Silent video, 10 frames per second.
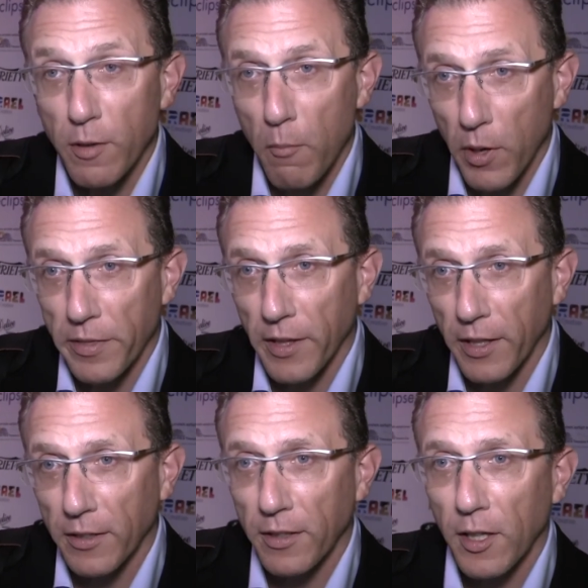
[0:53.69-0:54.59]

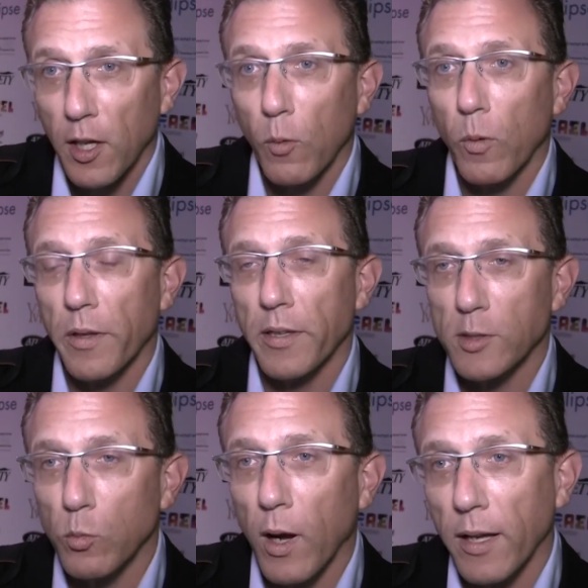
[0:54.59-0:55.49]
birthday with
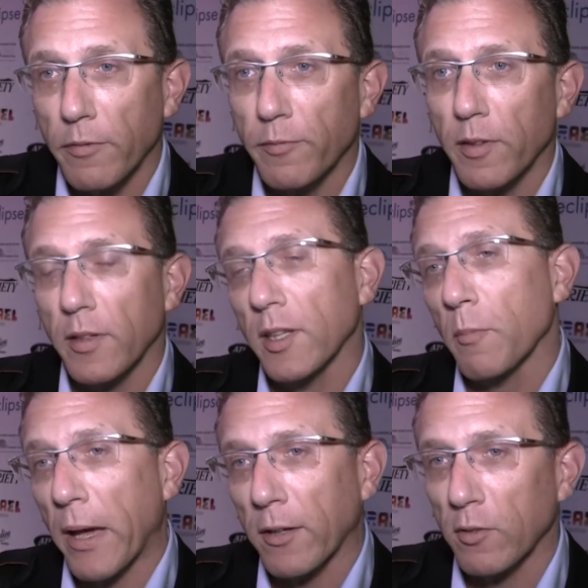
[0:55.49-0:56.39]
his wife in the
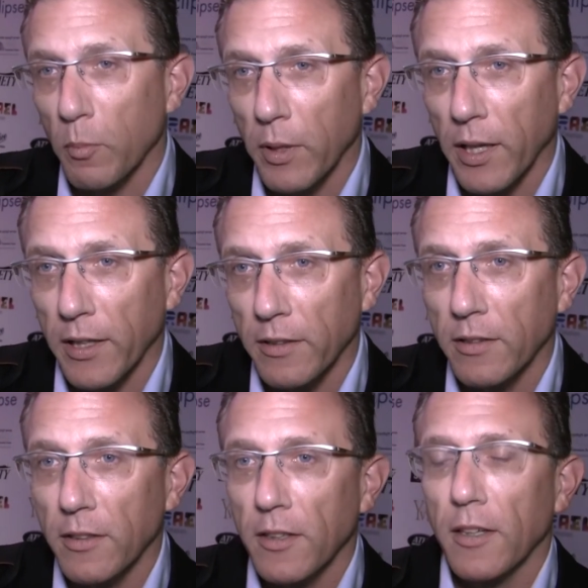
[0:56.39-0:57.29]
back of the plane,
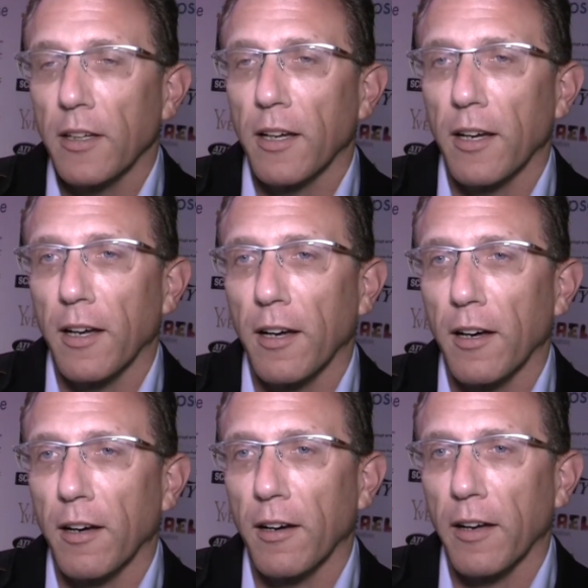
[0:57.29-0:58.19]

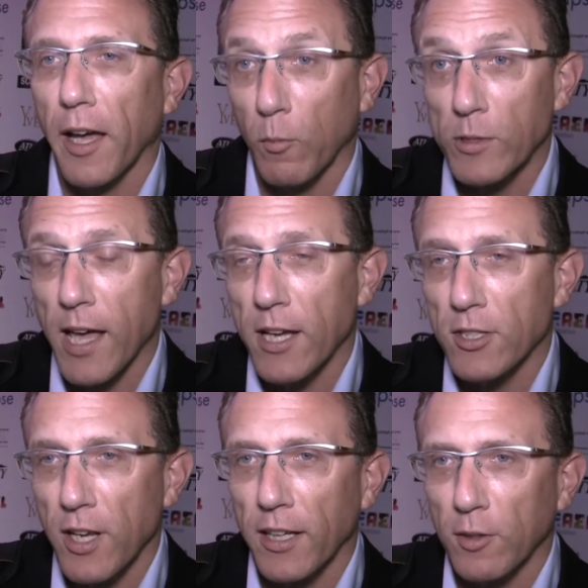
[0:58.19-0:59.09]
and was
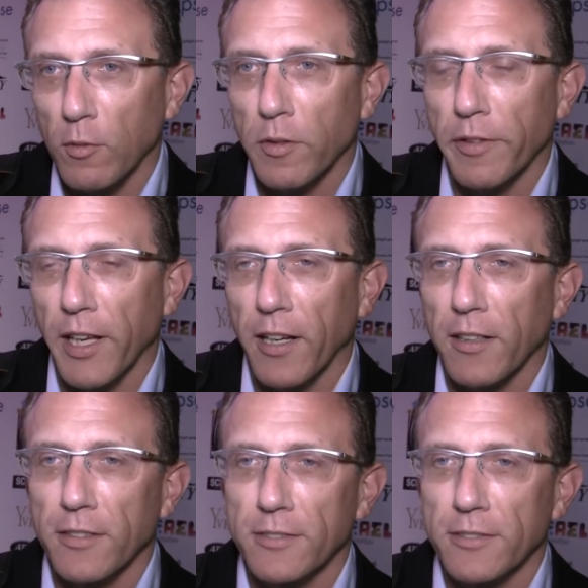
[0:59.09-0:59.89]
hijacked over Vienna.